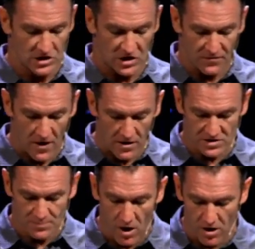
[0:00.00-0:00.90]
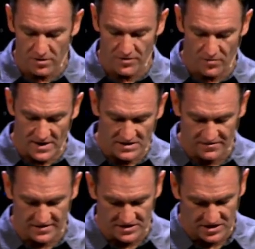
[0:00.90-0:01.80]
She follows Paul and the rest
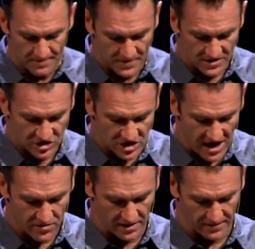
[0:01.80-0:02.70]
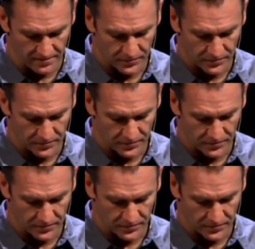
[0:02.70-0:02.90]
of us, shouting,